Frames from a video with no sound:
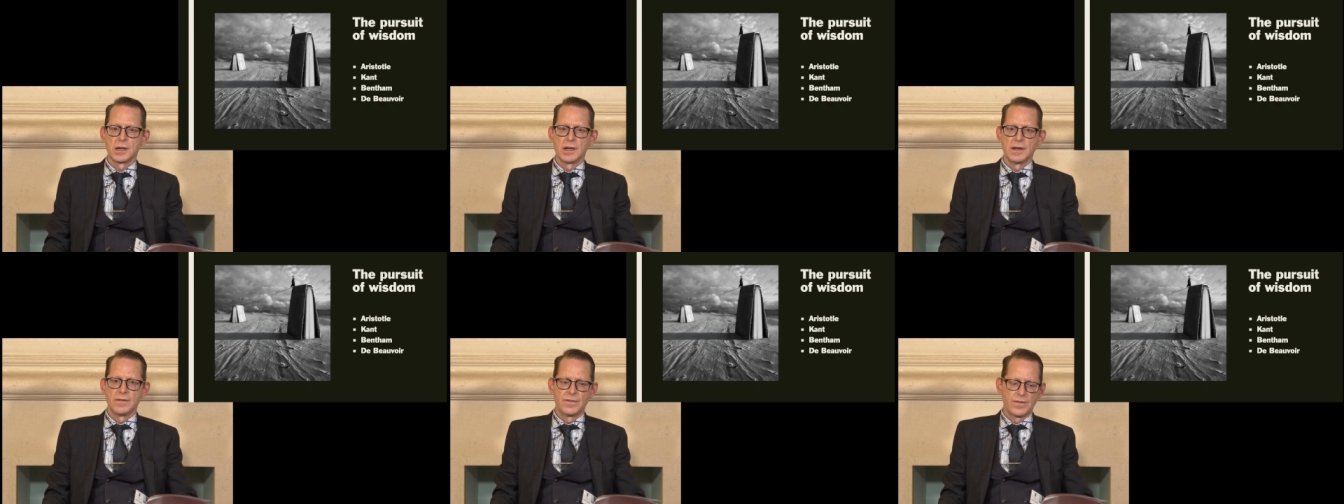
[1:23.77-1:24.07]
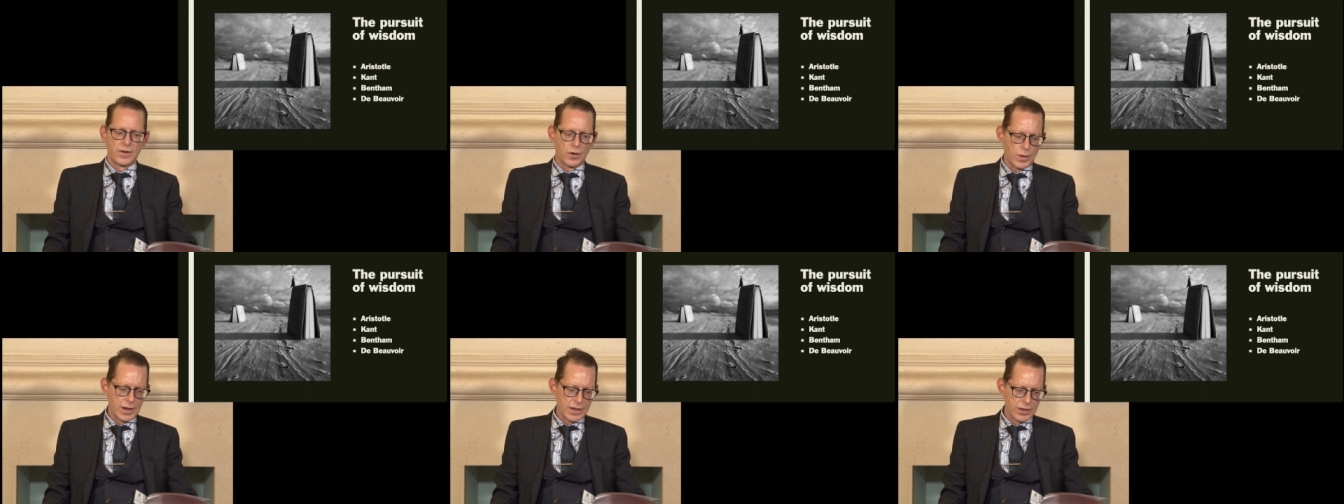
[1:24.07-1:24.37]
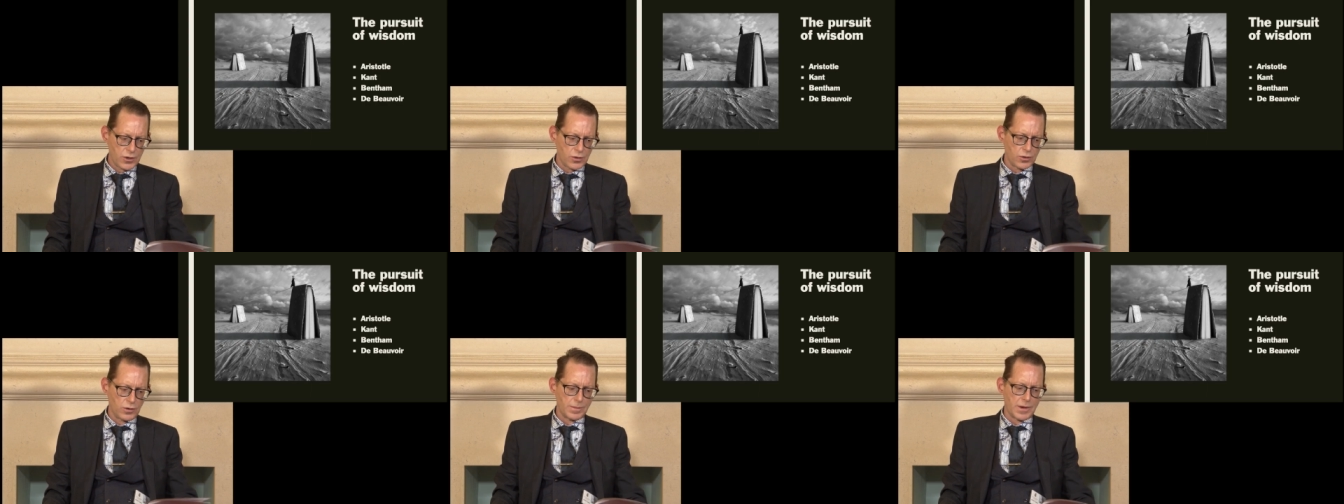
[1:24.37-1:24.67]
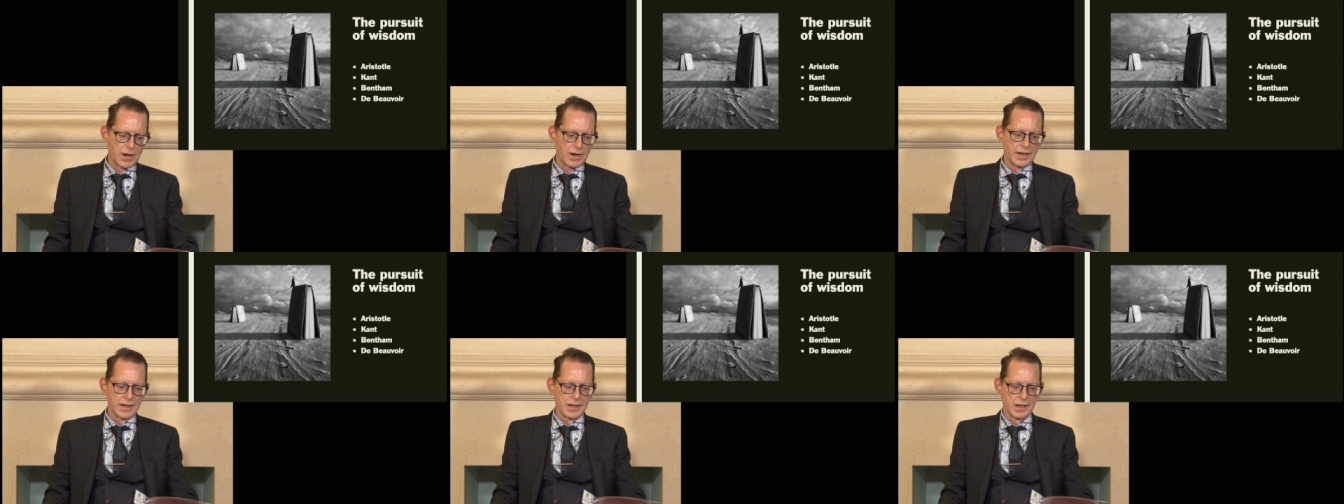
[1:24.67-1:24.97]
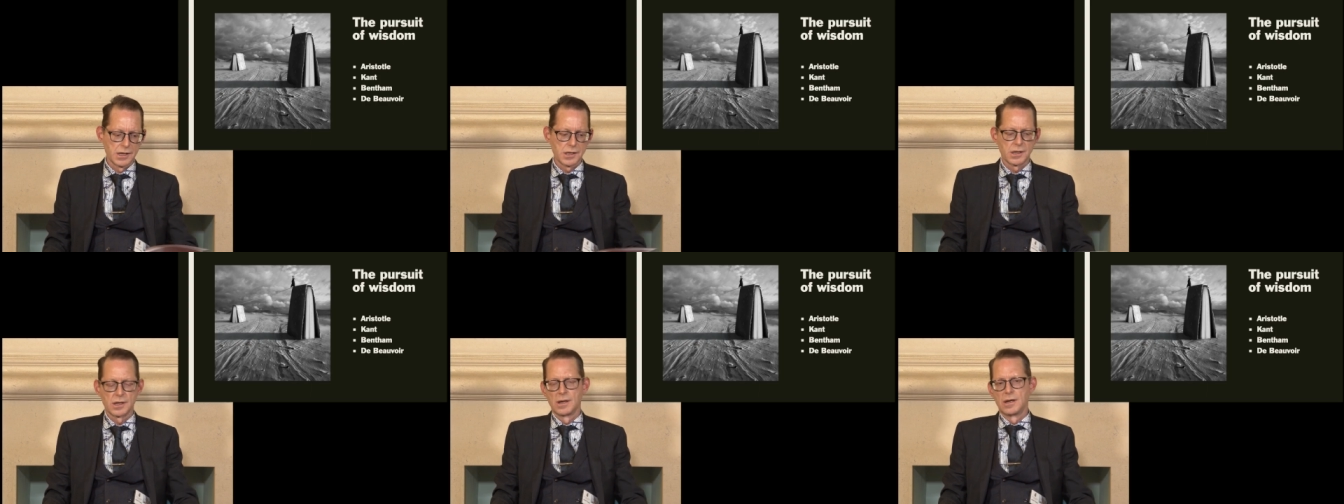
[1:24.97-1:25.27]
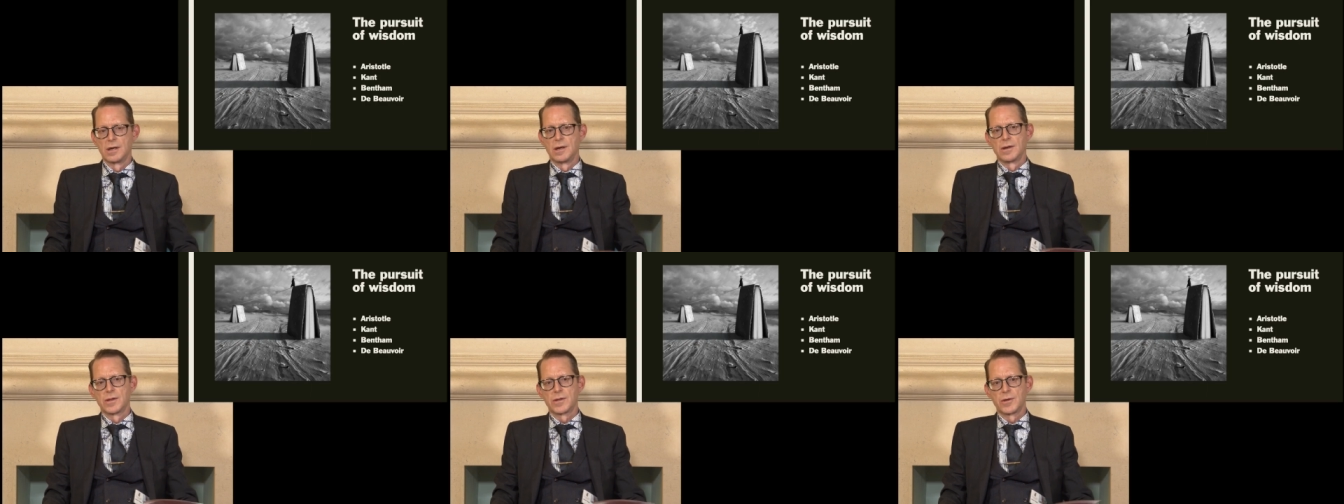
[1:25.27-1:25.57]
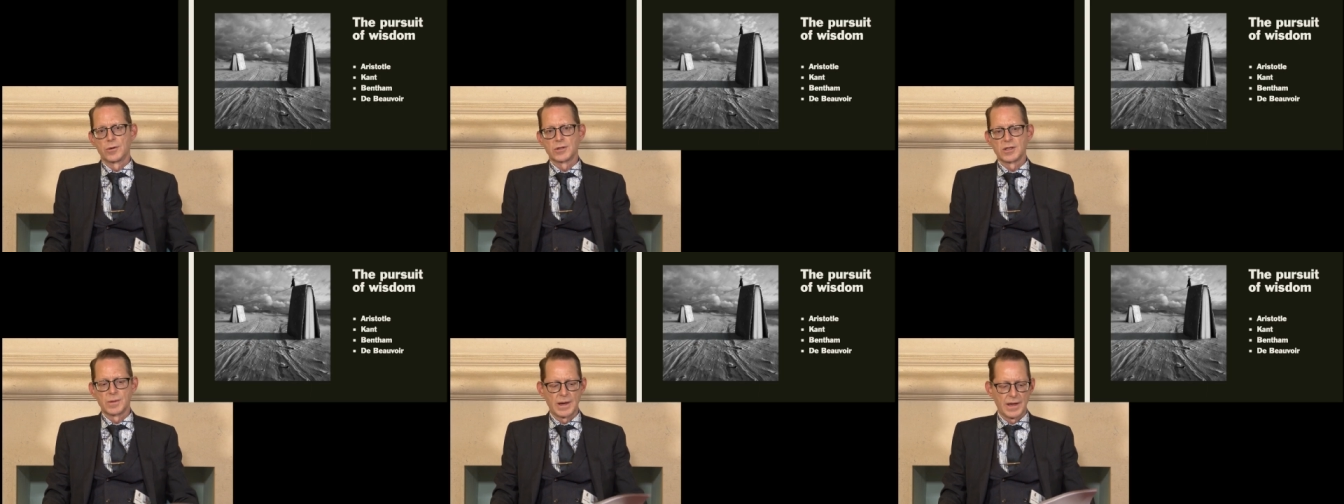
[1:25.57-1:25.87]
influential minds
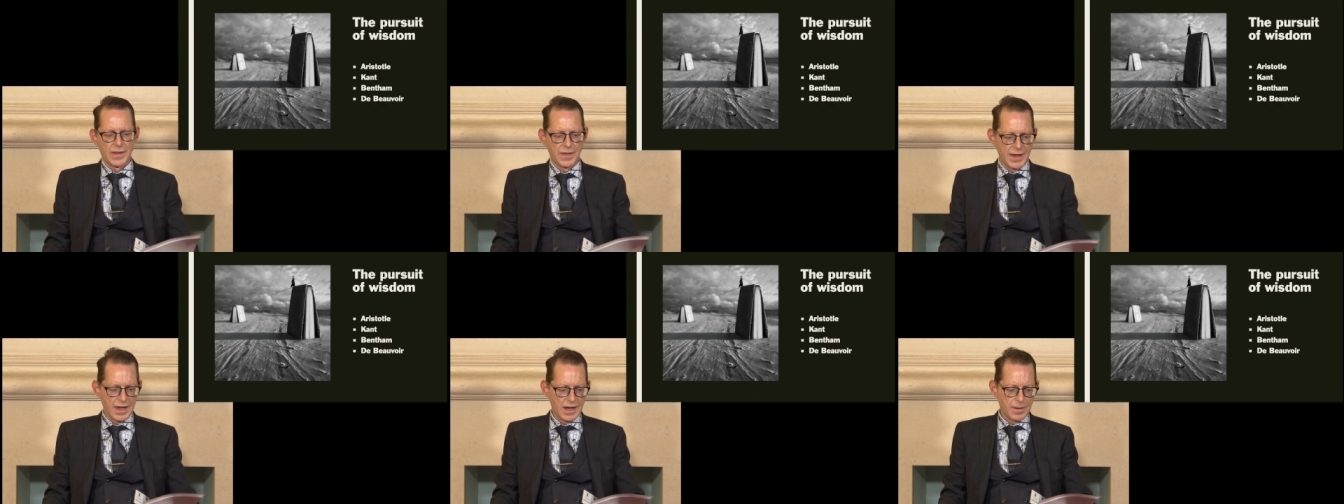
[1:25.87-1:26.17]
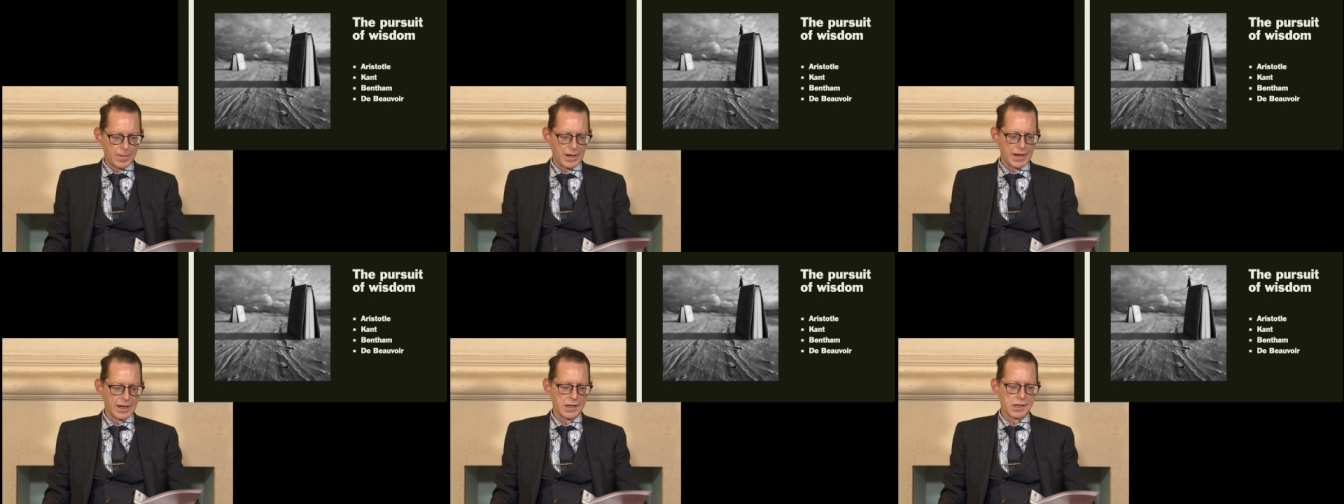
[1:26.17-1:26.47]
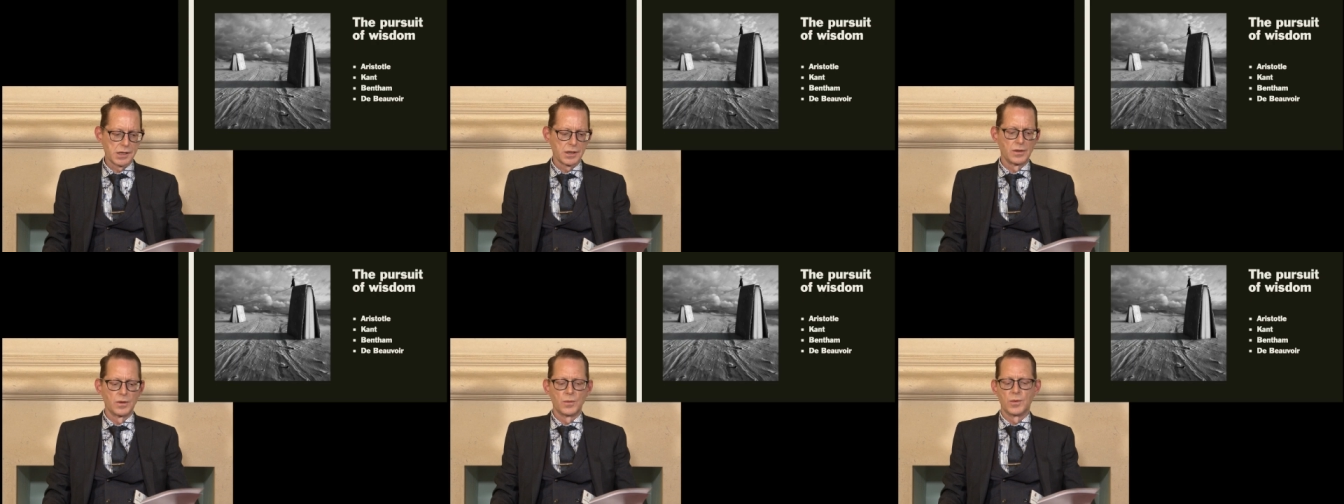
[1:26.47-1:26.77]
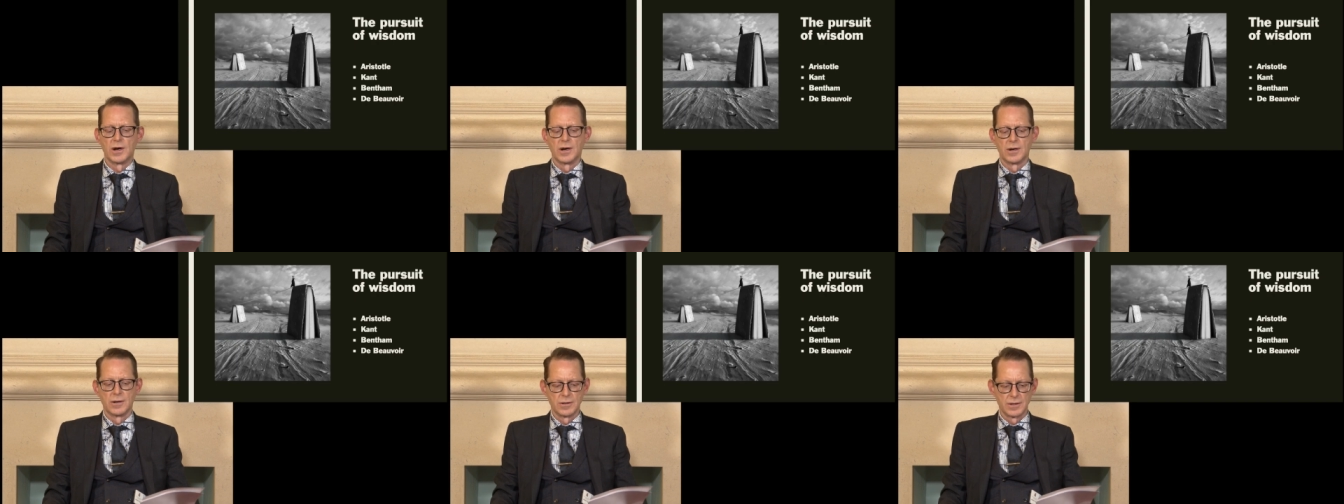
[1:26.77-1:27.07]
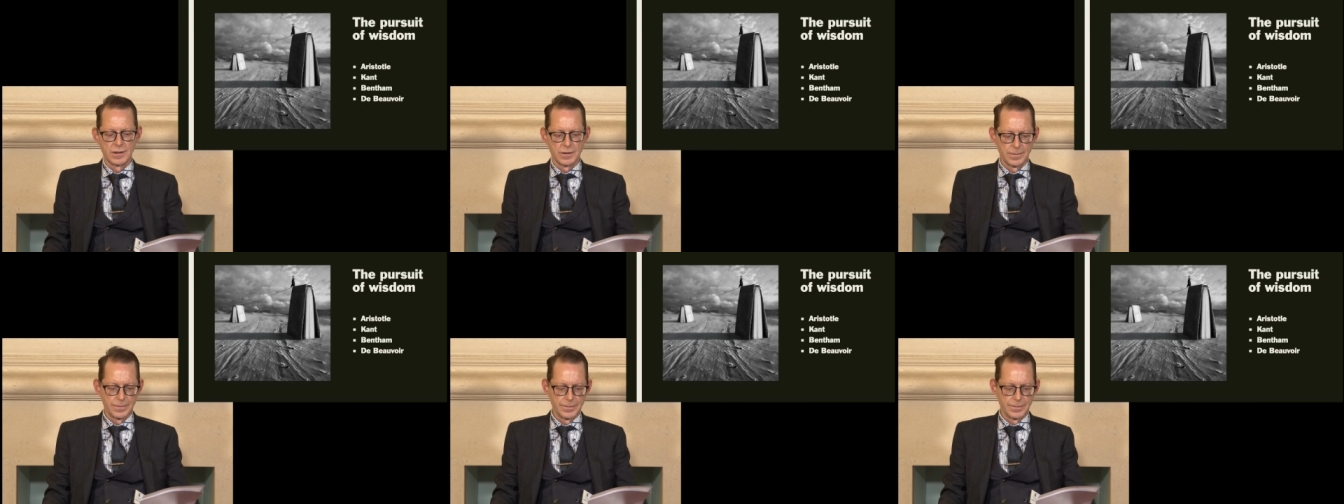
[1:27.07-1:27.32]
thought about their place in the world,